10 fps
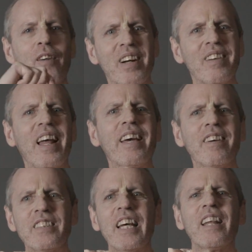But
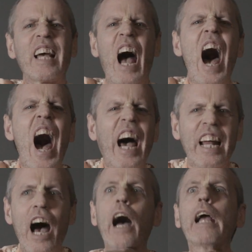it said like a
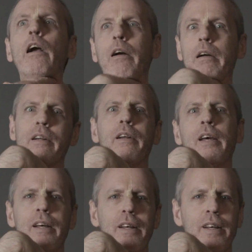hot iron,
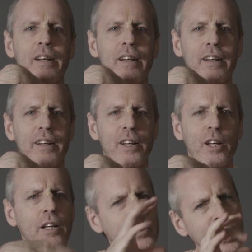
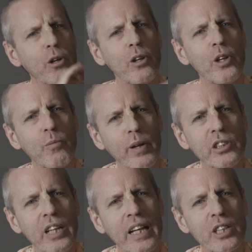because he couldn't
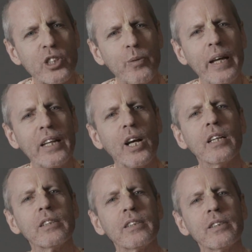appreciate his
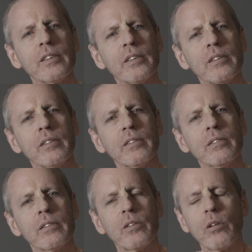sweetness.
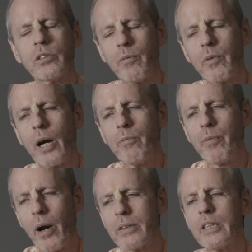So some
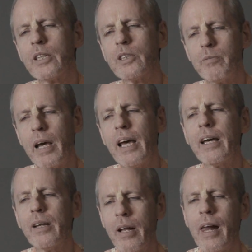comparison is
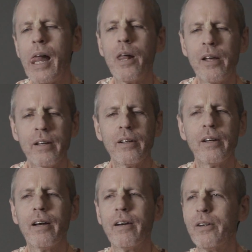made,
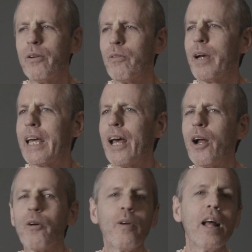we
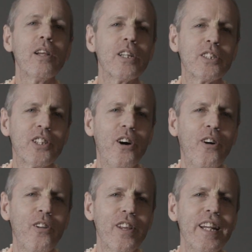cannot relish the
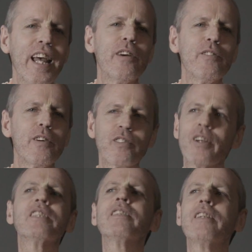holy name of
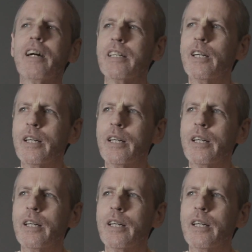Krishna